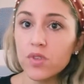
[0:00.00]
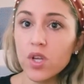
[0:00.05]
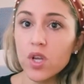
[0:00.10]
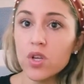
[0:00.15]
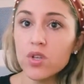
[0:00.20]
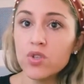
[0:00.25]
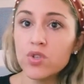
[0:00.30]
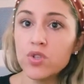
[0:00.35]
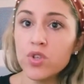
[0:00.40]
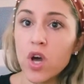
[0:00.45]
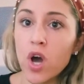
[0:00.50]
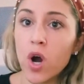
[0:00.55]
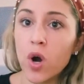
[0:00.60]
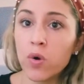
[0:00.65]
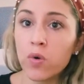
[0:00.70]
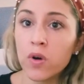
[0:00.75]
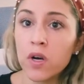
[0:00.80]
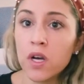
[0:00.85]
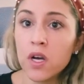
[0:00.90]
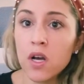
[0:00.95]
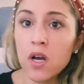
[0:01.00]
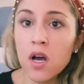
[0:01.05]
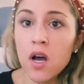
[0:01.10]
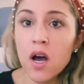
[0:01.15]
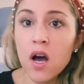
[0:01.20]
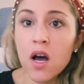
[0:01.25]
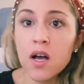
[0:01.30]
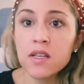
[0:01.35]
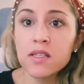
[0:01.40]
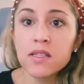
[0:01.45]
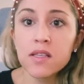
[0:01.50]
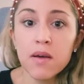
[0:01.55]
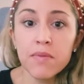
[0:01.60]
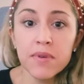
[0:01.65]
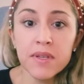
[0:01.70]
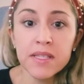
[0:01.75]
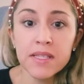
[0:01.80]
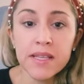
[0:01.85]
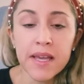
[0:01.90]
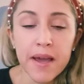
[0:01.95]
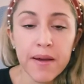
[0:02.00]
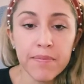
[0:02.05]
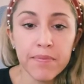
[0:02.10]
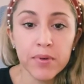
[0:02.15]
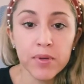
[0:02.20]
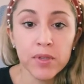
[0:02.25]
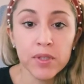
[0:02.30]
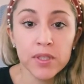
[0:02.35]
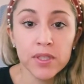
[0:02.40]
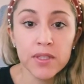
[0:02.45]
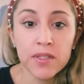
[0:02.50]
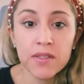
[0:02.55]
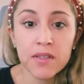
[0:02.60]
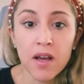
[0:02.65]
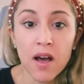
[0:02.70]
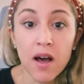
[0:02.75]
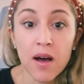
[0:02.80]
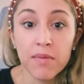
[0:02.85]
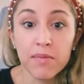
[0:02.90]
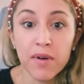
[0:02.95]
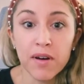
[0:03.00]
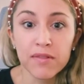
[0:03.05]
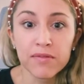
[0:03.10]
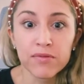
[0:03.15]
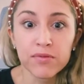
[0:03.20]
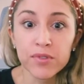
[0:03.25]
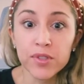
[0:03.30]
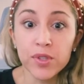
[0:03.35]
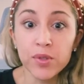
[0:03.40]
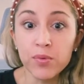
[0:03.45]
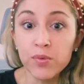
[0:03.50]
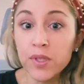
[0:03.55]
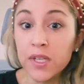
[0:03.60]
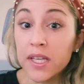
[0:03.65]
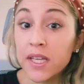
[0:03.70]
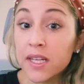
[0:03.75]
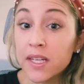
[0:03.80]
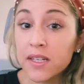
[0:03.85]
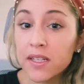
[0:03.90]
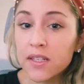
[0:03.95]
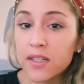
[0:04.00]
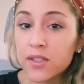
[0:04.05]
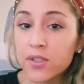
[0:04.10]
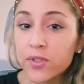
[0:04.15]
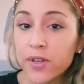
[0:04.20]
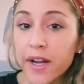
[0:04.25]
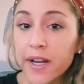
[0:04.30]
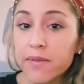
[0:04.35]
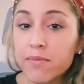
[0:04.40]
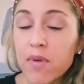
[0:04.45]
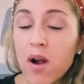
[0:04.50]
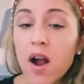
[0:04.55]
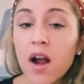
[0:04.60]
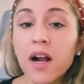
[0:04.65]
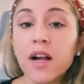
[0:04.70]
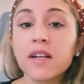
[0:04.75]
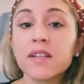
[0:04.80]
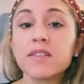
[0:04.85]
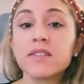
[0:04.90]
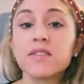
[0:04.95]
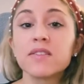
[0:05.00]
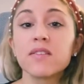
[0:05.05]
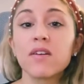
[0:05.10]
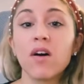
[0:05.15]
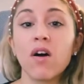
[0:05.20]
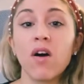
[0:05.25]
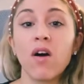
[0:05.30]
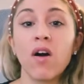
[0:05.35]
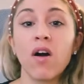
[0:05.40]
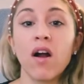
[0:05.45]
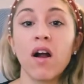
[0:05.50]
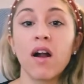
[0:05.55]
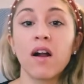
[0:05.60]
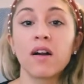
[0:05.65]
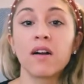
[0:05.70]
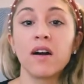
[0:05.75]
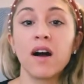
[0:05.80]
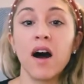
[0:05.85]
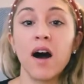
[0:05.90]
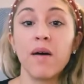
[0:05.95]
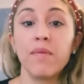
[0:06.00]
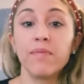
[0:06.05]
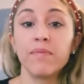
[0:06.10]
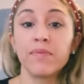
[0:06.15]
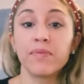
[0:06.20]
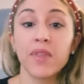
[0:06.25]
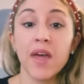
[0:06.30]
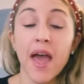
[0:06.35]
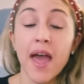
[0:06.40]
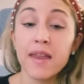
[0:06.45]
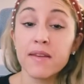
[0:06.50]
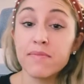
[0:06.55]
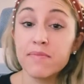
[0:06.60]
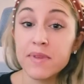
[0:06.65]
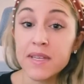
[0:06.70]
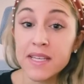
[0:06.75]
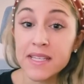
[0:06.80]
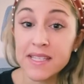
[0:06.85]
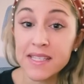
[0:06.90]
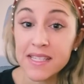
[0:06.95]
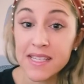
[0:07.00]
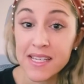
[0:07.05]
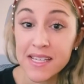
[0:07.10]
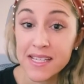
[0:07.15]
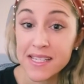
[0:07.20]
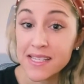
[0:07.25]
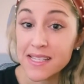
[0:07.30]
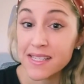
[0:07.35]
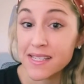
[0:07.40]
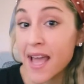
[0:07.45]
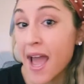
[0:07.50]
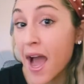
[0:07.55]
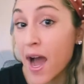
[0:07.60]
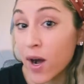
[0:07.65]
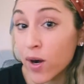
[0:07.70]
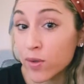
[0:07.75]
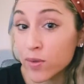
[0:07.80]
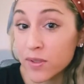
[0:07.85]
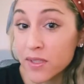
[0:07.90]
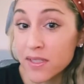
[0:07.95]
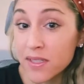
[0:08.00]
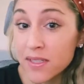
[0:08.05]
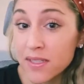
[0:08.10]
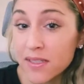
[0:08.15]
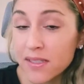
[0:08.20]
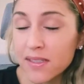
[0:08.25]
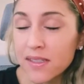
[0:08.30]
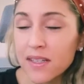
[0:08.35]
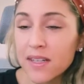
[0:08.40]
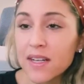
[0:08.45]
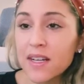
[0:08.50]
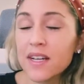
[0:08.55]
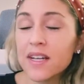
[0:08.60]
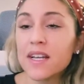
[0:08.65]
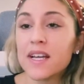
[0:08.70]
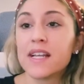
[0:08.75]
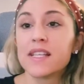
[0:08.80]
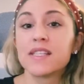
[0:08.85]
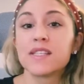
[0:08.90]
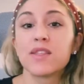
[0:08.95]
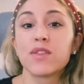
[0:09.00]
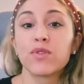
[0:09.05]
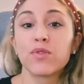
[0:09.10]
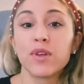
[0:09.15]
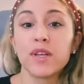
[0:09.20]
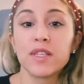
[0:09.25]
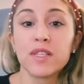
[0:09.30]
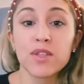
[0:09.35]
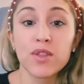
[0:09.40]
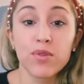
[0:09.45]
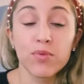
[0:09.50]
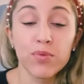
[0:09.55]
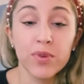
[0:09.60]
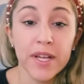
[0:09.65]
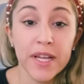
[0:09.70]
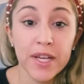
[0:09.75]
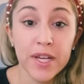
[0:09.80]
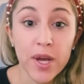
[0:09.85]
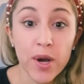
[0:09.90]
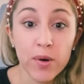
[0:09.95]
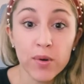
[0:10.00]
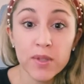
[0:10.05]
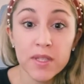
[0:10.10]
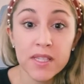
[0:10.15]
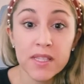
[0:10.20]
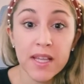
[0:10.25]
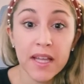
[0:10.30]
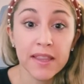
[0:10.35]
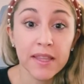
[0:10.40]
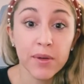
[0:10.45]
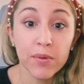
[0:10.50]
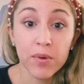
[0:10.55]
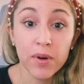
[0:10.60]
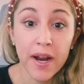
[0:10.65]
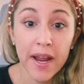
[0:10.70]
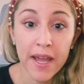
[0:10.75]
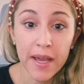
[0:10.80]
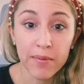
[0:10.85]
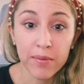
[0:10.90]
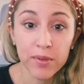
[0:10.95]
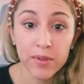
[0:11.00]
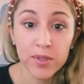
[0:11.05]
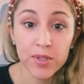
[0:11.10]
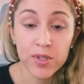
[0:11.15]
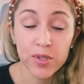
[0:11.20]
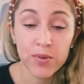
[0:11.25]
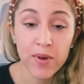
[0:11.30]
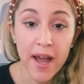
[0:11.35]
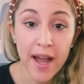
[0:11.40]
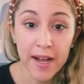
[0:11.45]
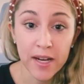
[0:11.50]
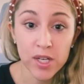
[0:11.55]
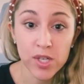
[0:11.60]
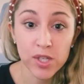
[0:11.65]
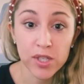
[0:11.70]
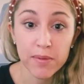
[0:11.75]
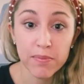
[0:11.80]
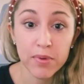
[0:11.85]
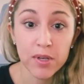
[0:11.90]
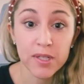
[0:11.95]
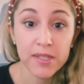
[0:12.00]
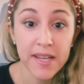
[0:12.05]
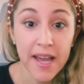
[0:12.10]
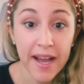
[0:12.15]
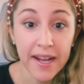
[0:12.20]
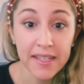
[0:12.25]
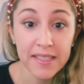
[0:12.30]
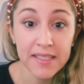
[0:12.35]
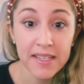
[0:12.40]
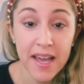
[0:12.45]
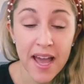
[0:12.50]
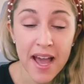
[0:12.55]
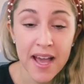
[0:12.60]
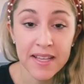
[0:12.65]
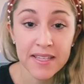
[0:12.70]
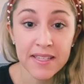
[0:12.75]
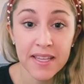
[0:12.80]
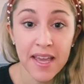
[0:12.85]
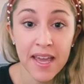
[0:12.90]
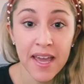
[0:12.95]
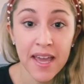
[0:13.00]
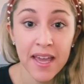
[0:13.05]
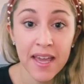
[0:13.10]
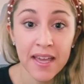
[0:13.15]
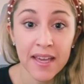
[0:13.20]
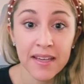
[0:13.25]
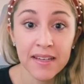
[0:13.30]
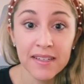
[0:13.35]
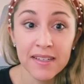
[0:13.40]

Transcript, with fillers: So some examples of unique trademarks are the NBC sound. It's three notes that they were able to actually protect as a